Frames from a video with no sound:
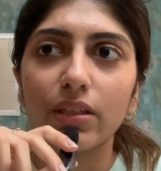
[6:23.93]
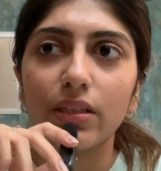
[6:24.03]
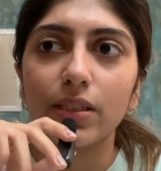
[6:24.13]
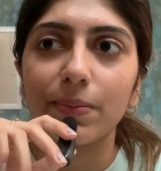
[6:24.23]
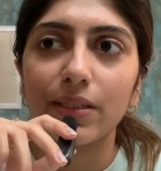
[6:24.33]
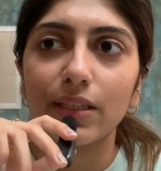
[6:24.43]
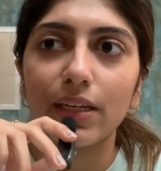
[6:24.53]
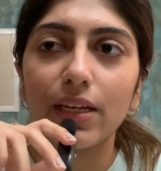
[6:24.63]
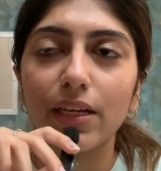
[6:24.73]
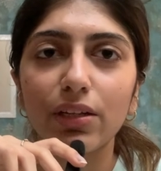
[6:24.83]
is
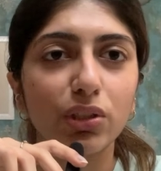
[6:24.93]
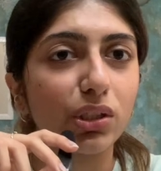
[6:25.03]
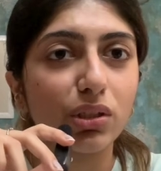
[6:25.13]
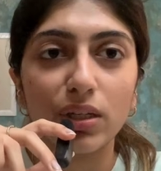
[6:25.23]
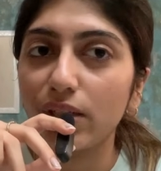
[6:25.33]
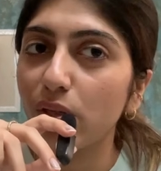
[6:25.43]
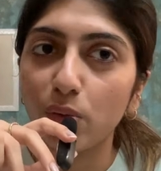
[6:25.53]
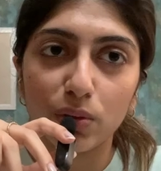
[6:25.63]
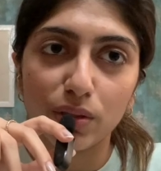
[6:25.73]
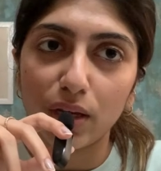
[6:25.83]
basically just read the
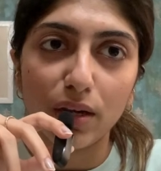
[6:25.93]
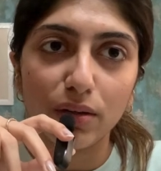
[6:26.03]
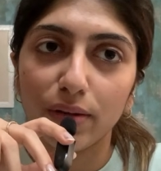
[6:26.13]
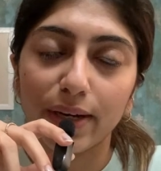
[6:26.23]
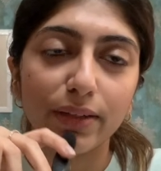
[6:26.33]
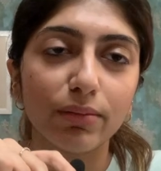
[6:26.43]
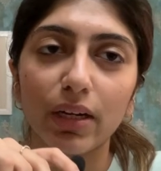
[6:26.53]
notes again, right?